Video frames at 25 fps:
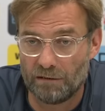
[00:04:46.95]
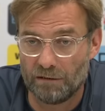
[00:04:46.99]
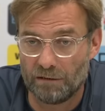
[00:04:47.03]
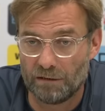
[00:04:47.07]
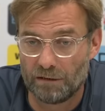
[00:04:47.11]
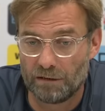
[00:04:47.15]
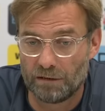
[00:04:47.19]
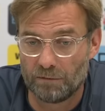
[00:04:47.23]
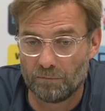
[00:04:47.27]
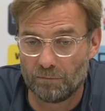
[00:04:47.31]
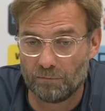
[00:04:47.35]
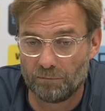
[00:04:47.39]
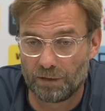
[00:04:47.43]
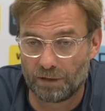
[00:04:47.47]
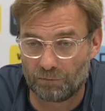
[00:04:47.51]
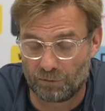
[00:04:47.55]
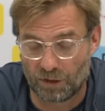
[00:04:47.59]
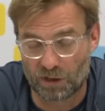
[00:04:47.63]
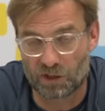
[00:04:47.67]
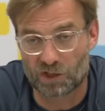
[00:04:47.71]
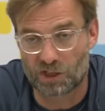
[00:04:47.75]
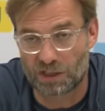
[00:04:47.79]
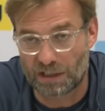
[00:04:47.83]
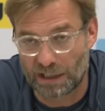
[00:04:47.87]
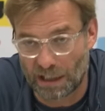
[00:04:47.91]
Um, but
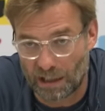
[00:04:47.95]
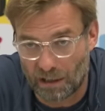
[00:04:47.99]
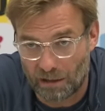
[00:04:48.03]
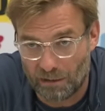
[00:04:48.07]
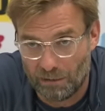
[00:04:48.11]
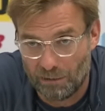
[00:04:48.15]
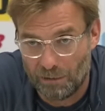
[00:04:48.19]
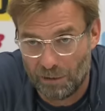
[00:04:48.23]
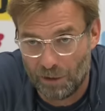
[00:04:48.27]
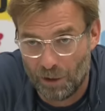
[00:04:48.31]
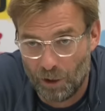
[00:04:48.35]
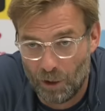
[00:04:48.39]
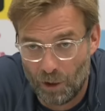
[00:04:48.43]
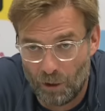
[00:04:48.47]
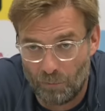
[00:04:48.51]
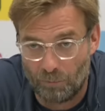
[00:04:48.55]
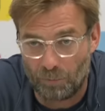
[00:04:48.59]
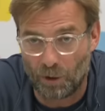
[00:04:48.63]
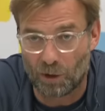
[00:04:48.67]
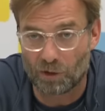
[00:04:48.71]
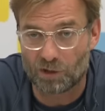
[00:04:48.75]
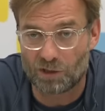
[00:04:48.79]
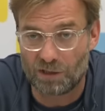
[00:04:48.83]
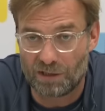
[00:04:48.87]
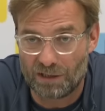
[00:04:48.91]
we're still
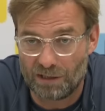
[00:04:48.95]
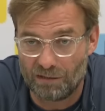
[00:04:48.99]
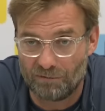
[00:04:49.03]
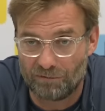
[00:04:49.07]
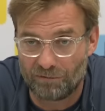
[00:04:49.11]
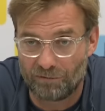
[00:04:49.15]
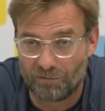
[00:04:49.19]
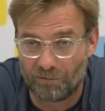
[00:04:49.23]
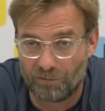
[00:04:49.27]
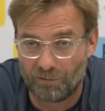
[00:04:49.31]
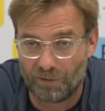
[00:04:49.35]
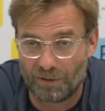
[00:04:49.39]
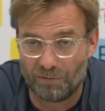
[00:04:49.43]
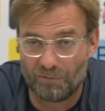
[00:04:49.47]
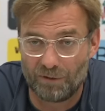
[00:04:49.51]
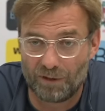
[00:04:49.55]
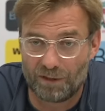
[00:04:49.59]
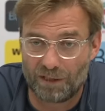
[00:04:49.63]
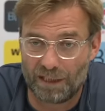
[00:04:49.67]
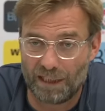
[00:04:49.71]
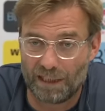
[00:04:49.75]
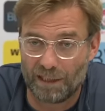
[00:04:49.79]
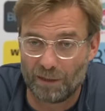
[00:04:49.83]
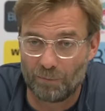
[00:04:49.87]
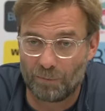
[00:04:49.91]
positive when we
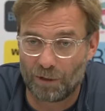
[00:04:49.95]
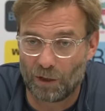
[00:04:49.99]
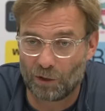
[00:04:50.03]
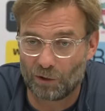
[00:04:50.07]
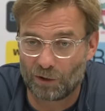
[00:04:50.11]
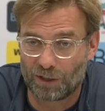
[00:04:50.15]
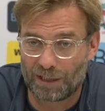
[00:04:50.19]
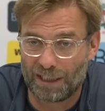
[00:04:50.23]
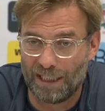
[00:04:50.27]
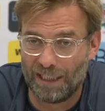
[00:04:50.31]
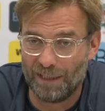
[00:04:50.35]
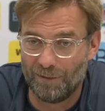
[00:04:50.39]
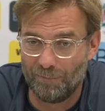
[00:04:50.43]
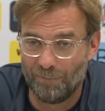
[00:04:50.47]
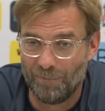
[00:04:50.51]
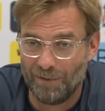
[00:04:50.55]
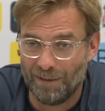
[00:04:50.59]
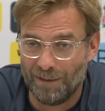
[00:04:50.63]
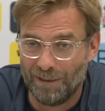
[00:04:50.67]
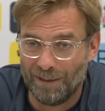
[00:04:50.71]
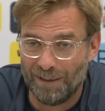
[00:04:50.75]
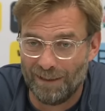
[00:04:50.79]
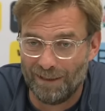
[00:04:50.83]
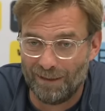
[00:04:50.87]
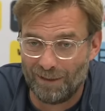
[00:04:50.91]
think about the game.
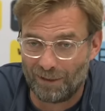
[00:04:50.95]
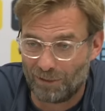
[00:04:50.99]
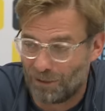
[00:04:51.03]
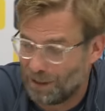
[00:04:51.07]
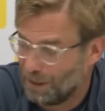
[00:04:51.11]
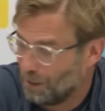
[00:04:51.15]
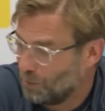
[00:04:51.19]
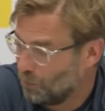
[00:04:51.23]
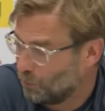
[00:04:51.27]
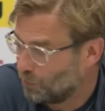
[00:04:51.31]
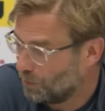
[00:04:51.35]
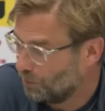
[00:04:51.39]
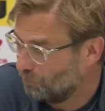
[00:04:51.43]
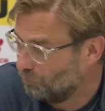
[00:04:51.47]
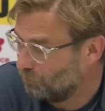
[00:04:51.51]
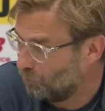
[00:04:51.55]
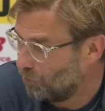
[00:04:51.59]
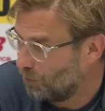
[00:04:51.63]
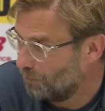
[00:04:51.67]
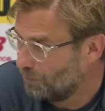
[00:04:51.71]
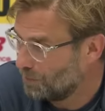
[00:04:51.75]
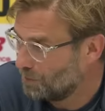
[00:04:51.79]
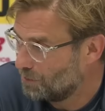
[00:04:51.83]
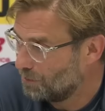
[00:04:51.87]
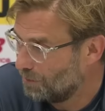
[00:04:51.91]
I'm really looking
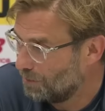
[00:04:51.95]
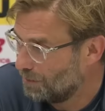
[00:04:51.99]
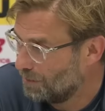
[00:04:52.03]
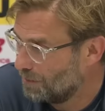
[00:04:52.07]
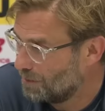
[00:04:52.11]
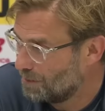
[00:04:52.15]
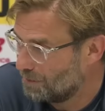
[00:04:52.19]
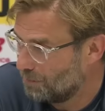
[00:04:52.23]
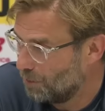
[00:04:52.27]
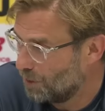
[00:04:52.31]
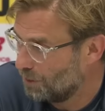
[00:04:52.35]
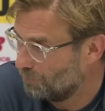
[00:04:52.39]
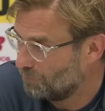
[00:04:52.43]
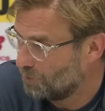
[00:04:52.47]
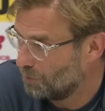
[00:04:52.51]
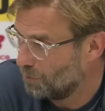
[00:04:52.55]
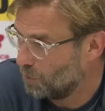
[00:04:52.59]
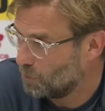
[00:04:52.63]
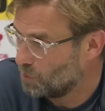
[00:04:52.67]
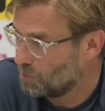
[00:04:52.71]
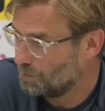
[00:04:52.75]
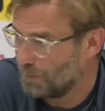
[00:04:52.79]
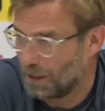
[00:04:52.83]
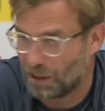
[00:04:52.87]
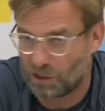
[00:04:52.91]
forward to it. It's one of the
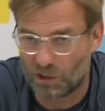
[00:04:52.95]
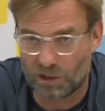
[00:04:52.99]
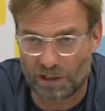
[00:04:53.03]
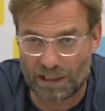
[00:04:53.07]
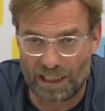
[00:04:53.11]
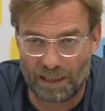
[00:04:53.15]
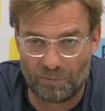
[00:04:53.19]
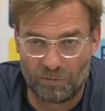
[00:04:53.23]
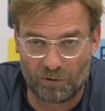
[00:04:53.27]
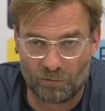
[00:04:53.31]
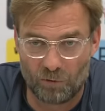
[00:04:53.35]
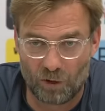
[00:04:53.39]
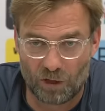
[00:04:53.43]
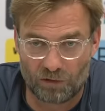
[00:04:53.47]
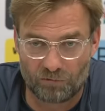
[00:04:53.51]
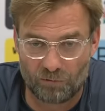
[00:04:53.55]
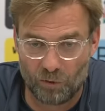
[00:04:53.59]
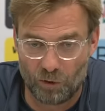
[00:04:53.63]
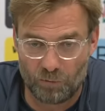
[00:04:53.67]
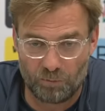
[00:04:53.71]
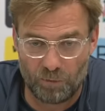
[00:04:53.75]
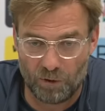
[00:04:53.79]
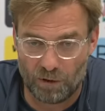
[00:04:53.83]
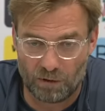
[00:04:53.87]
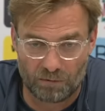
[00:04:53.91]
most special games in world
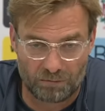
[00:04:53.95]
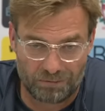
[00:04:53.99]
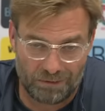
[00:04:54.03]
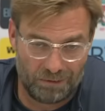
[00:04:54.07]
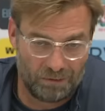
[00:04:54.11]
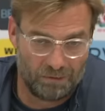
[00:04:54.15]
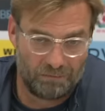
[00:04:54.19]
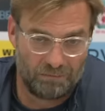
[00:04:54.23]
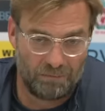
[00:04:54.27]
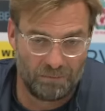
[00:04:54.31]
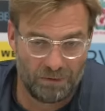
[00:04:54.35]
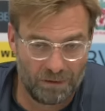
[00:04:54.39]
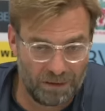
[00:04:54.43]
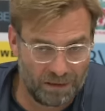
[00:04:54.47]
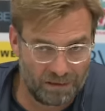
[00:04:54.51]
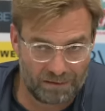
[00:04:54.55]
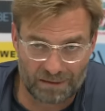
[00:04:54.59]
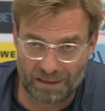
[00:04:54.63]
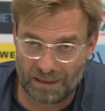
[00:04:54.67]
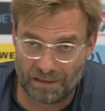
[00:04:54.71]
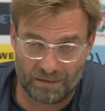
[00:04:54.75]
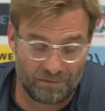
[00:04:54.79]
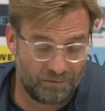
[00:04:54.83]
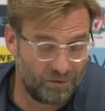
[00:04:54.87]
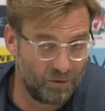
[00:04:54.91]
football. I
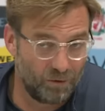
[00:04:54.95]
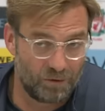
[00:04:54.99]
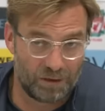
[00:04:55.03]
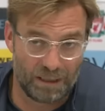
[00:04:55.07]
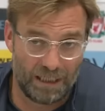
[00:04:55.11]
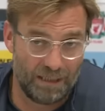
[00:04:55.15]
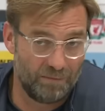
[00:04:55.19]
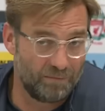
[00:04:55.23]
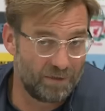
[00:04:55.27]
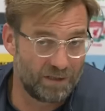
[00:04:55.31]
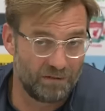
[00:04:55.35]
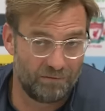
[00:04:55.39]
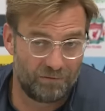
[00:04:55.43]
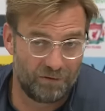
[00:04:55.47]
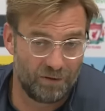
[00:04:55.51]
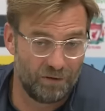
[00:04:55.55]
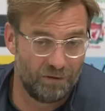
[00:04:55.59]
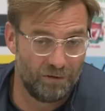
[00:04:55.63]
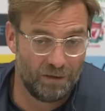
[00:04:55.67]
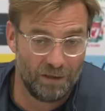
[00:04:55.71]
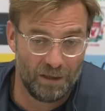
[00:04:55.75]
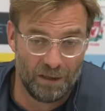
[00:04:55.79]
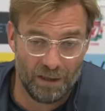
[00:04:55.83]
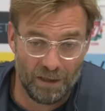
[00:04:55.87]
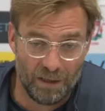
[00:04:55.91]
said a few times, if you
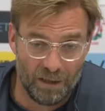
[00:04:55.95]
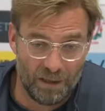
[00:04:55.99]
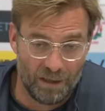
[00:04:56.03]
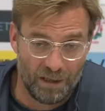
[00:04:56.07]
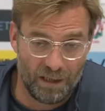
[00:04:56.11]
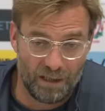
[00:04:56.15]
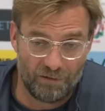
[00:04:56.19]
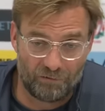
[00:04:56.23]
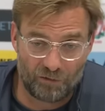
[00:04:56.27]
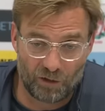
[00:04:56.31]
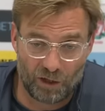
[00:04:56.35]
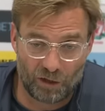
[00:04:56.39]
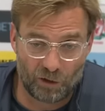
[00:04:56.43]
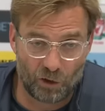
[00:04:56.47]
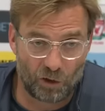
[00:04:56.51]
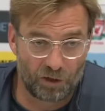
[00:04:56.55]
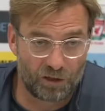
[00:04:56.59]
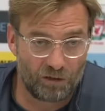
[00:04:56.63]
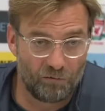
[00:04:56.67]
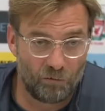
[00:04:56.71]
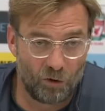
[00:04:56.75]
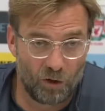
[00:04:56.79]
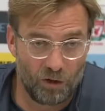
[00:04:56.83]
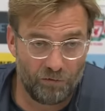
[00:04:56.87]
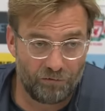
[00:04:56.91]
if you are not
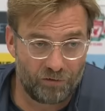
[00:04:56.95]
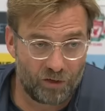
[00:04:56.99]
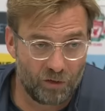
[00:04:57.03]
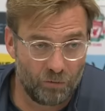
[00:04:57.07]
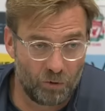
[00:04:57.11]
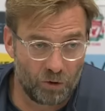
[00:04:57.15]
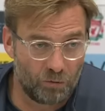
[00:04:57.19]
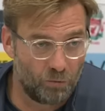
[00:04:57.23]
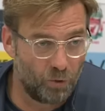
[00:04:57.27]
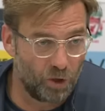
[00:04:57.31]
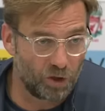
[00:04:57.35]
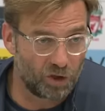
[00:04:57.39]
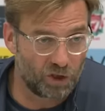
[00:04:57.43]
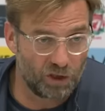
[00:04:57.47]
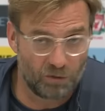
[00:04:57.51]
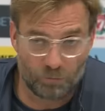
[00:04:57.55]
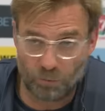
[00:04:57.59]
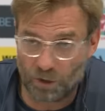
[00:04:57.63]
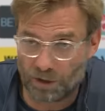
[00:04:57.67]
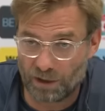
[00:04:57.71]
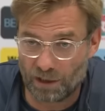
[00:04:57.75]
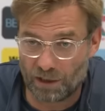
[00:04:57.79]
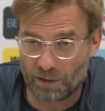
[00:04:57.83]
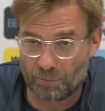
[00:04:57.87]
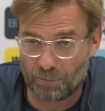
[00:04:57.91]
involved, you would watch it
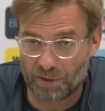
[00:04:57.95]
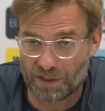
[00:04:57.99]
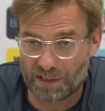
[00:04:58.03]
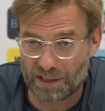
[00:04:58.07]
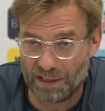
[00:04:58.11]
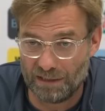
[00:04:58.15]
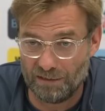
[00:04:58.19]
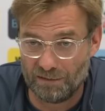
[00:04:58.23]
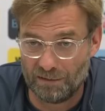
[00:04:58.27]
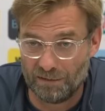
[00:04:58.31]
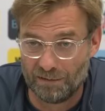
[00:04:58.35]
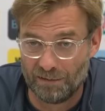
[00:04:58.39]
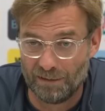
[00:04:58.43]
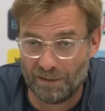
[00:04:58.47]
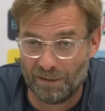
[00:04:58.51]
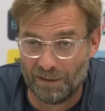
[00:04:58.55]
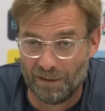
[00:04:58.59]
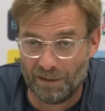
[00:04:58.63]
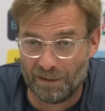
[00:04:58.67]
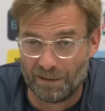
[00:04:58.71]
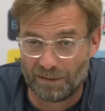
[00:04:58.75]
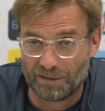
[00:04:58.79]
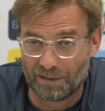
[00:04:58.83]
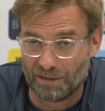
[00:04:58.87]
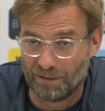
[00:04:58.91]
100%.
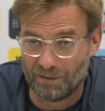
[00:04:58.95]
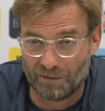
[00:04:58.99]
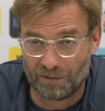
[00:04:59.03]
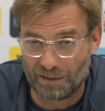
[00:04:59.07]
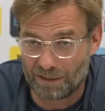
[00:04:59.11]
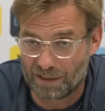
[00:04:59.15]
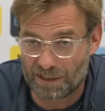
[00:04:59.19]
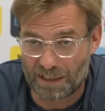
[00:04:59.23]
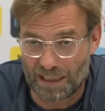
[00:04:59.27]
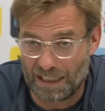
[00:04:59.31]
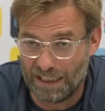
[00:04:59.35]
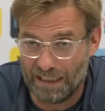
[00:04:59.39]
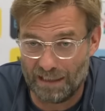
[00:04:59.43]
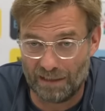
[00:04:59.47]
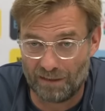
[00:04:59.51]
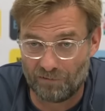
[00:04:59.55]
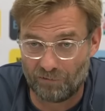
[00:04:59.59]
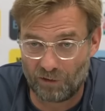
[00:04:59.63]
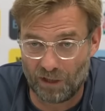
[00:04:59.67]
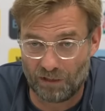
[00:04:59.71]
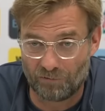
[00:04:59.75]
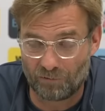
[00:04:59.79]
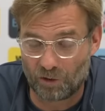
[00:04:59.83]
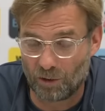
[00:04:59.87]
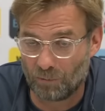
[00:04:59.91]
So it's clear if
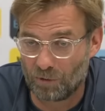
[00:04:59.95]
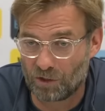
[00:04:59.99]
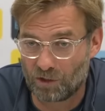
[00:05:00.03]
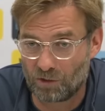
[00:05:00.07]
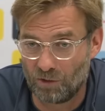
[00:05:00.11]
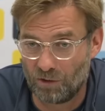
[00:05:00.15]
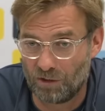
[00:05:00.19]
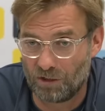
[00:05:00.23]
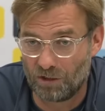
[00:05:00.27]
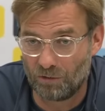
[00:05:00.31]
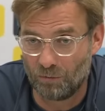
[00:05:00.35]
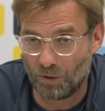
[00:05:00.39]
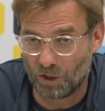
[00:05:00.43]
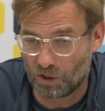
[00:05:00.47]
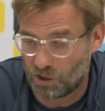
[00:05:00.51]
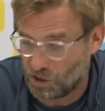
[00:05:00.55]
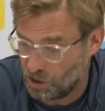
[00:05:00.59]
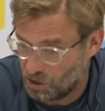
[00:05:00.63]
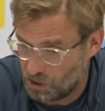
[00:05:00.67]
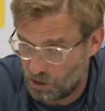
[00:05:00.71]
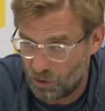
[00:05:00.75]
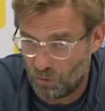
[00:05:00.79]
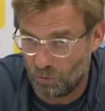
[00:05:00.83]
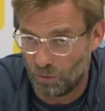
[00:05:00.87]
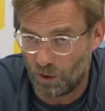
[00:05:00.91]
you have the opportunity to watch
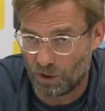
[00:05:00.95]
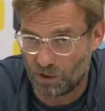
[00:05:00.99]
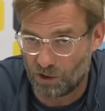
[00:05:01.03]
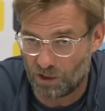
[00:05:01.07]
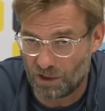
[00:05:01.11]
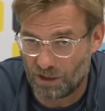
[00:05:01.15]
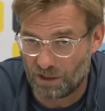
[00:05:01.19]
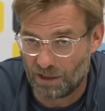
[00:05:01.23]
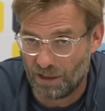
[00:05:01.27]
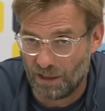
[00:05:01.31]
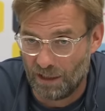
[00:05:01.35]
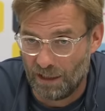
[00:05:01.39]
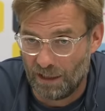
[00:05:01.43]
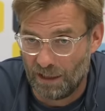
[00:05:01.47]
it, you watch it.